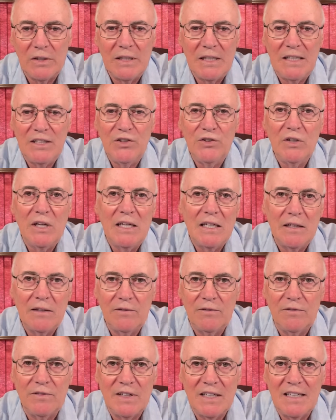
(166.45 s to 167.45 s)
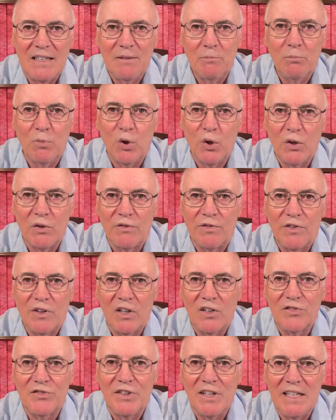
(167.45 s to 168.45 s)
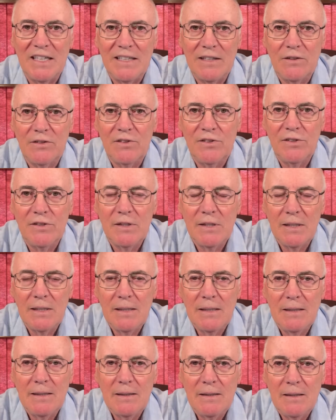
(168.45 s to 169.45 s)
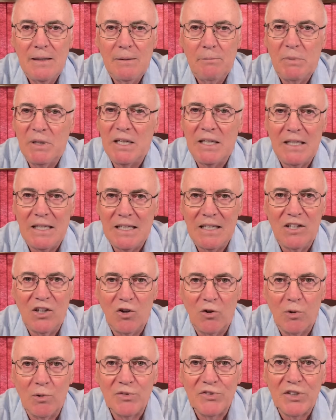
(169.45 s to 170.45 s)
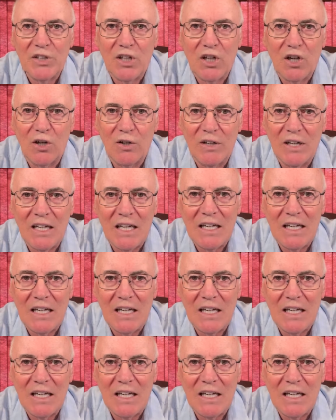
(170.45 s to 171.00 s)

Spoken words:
and then you have boiled frog's legs. But he didn't know it was occurring.